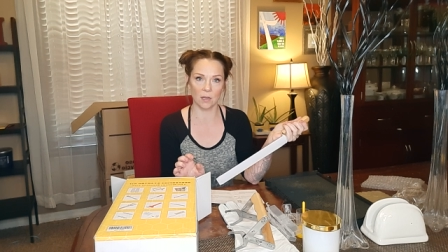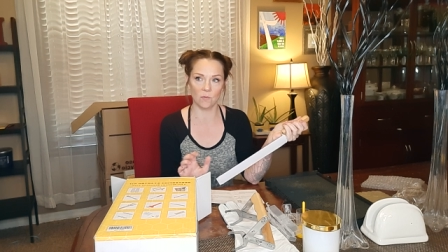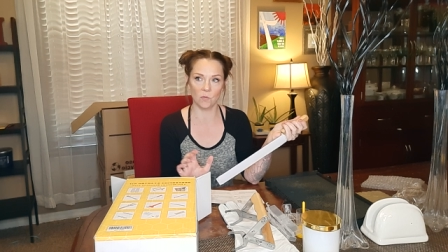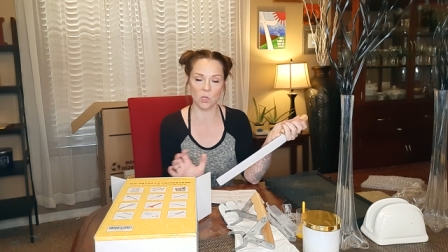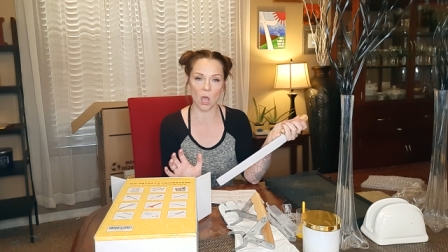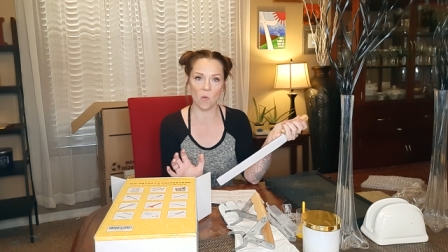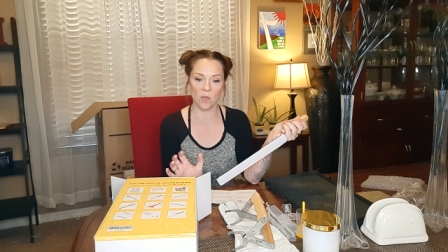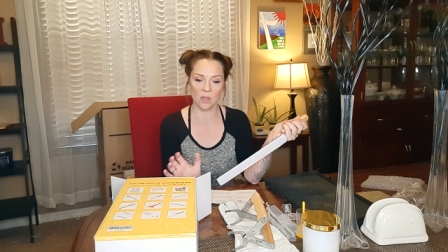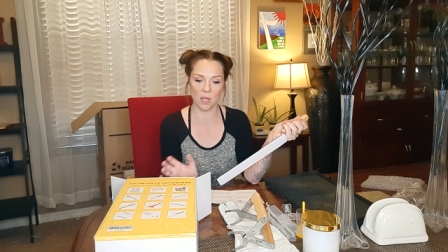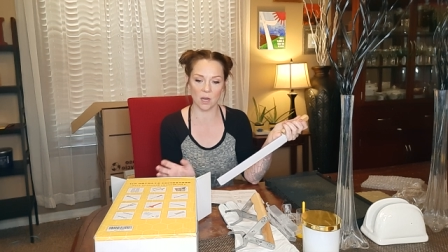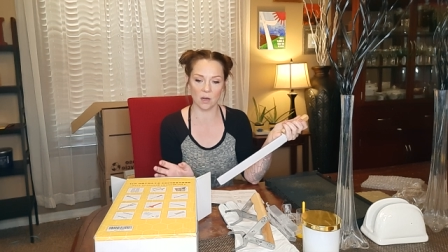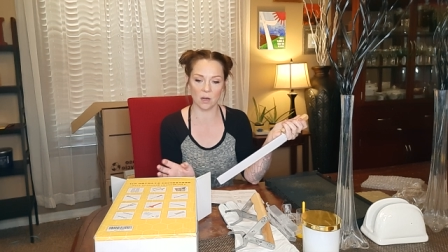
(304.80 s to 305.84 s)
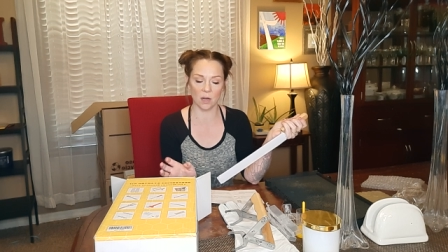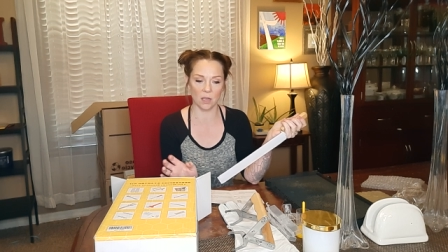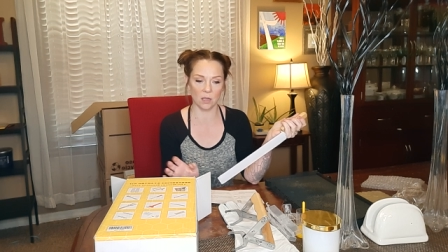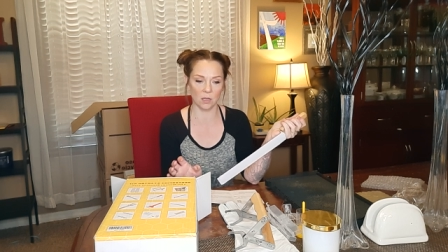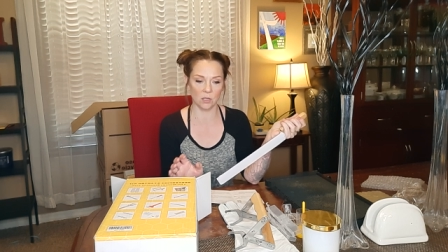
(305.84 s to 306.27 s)
and if you go in there
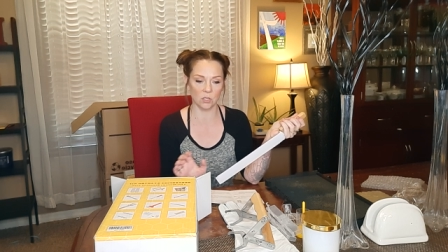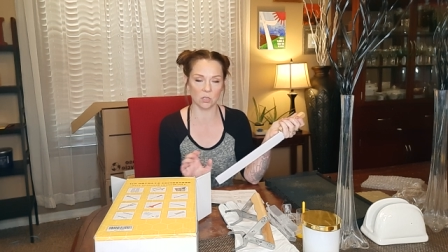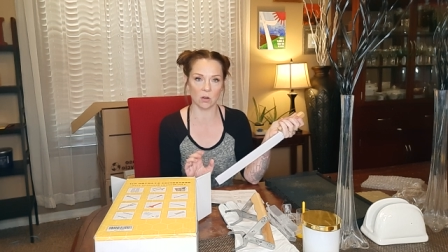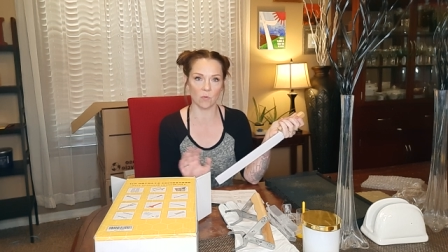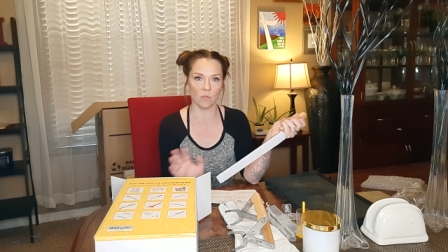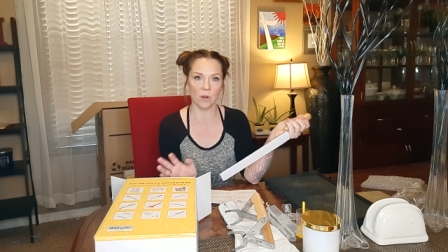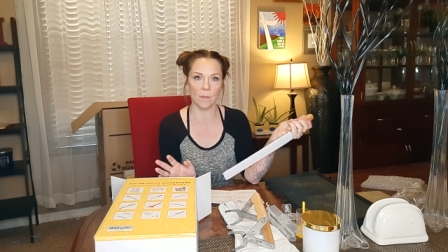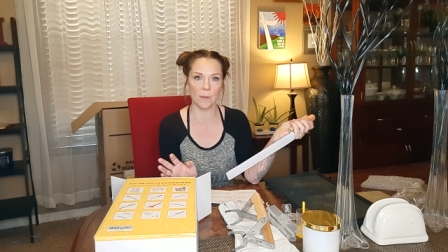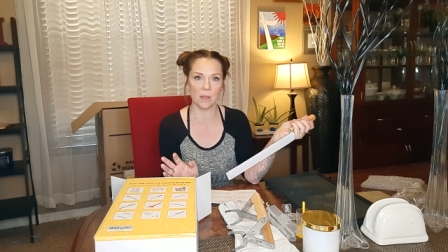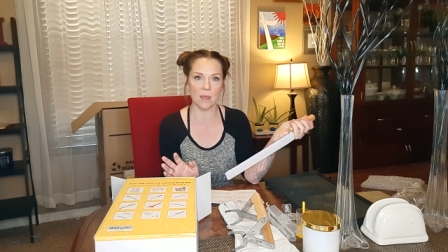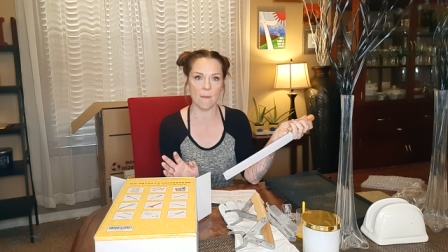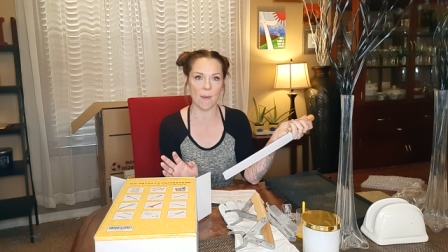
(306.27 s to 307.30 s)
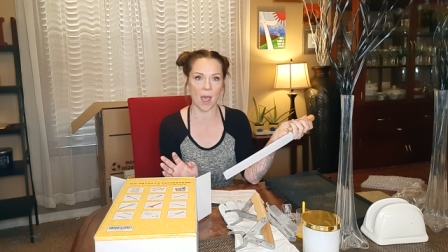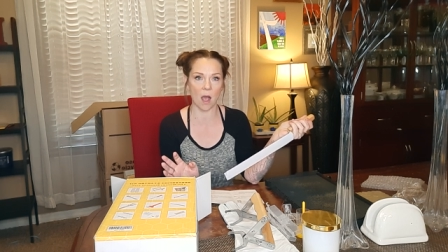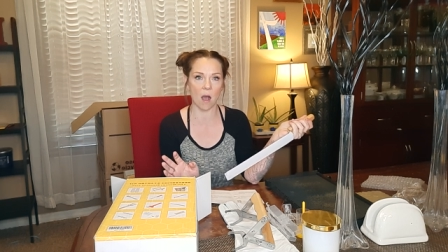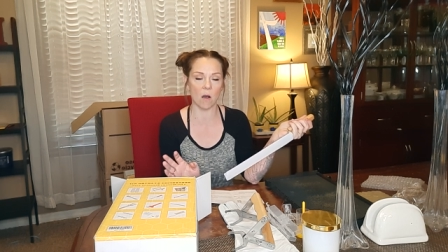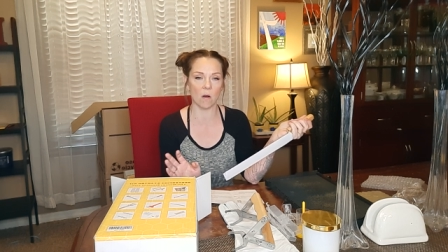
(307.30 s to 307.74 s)
and you start ripping them
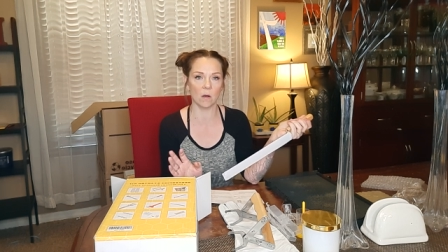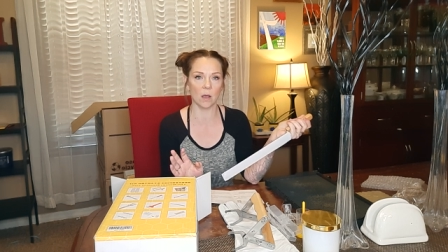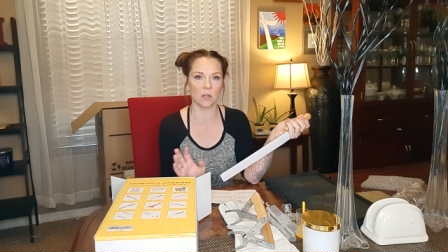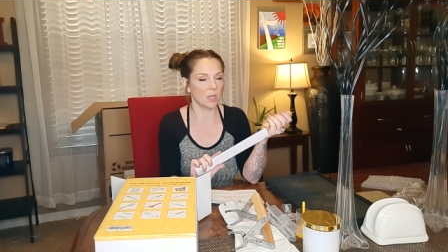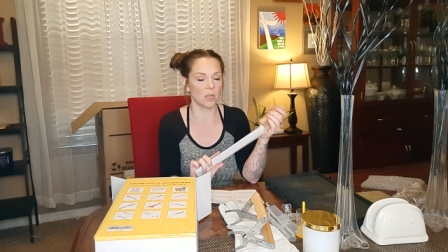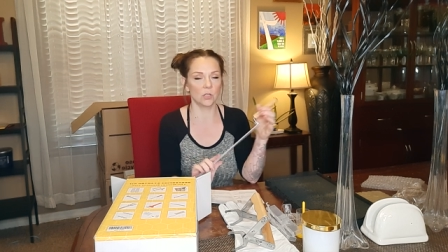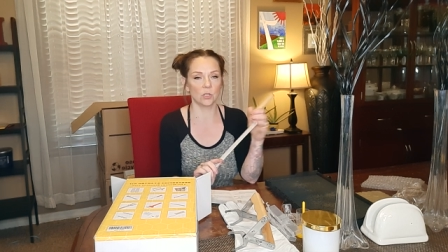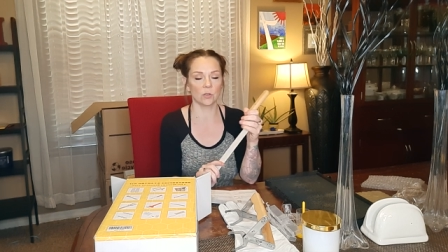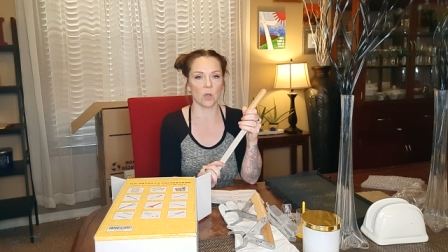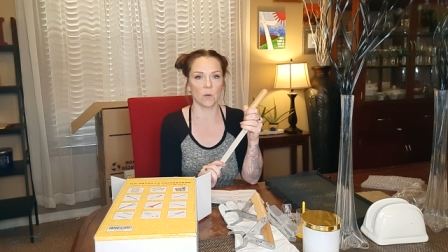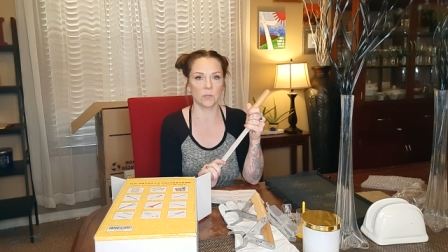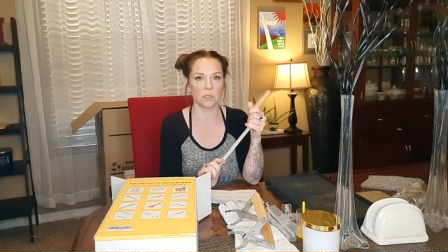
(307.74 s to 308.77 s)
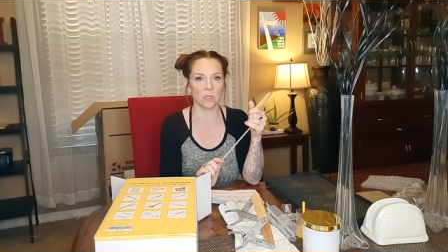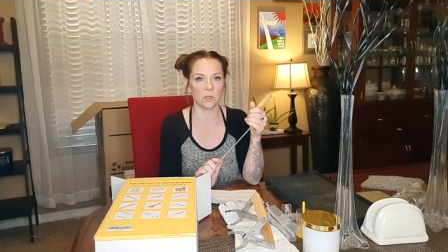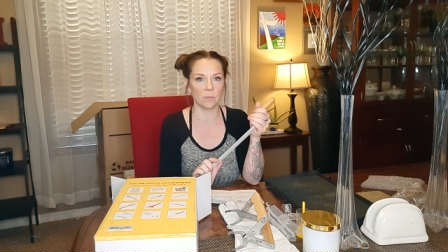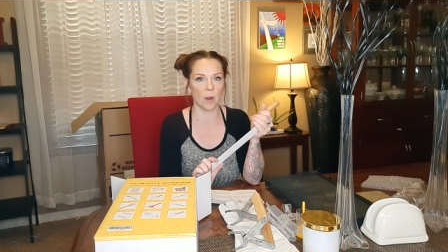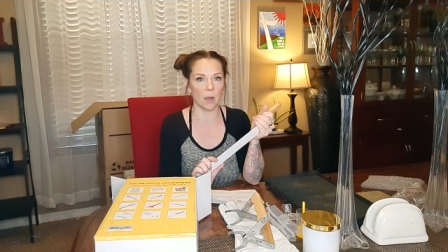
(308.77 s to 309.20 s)
out then you're going
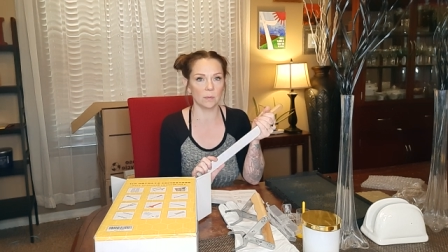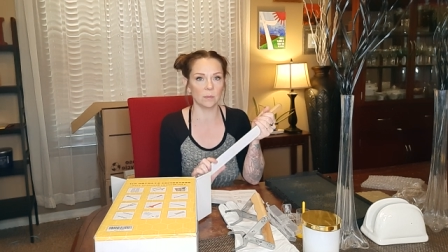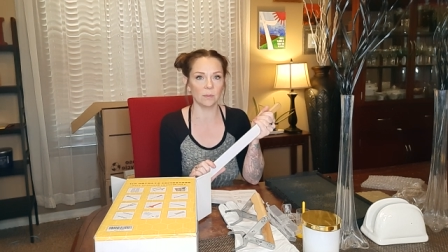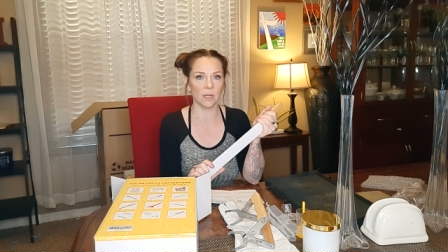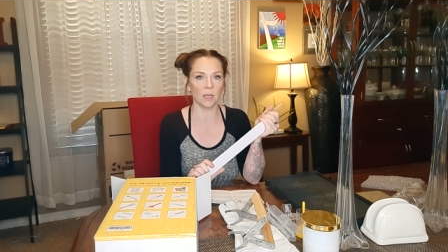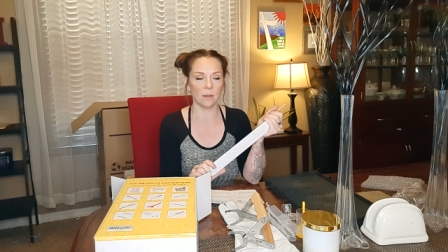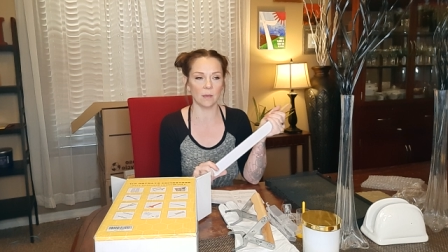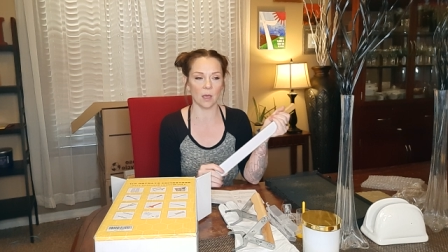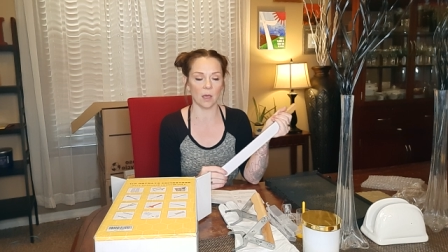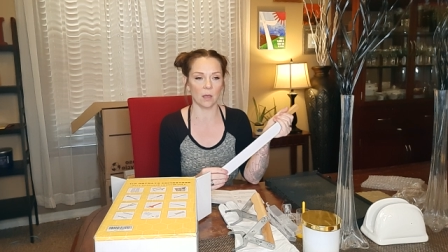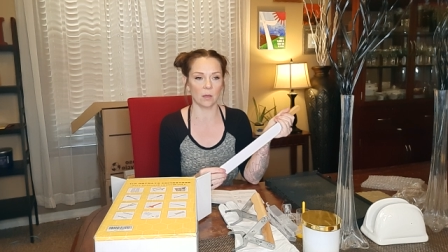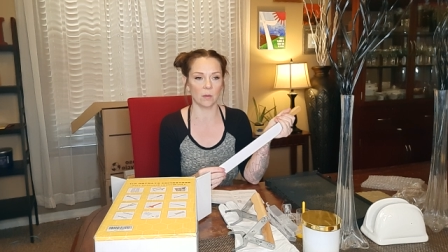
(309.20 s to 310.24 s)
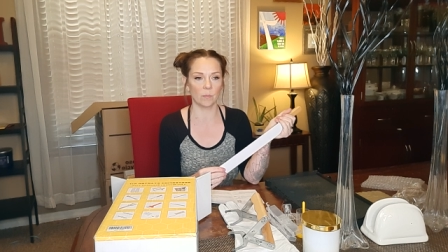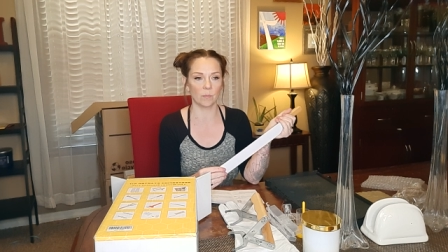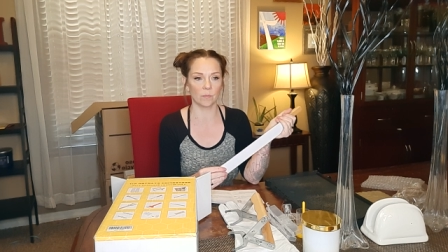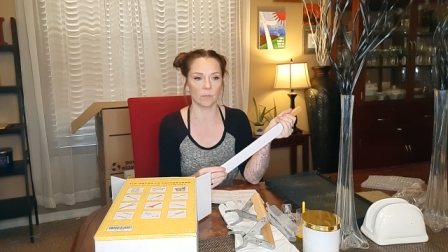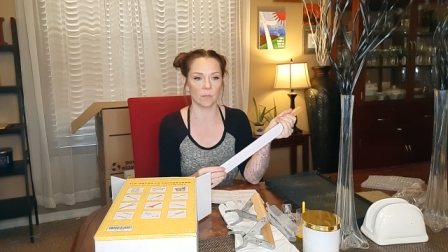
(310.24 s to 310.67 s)
to probably um,